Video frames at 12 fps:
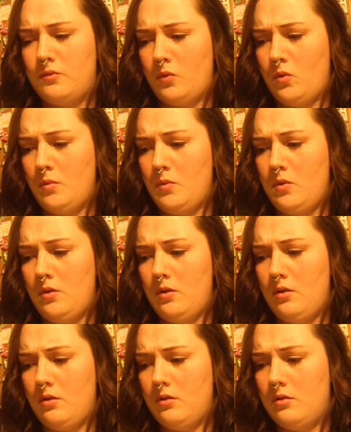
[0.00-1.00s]
4 more?
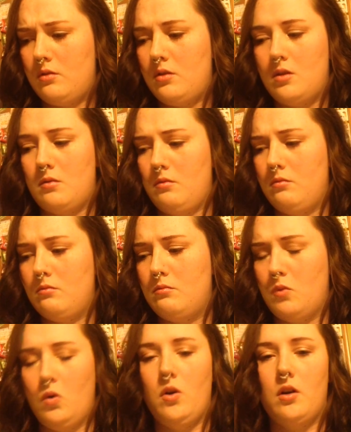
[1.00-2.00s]
No,
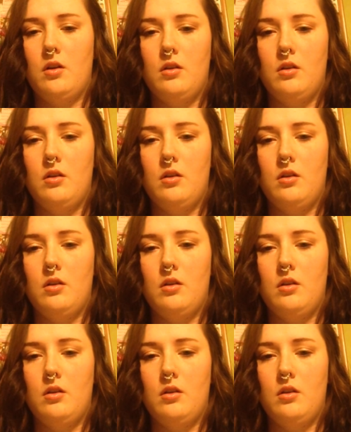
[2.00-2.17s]
more.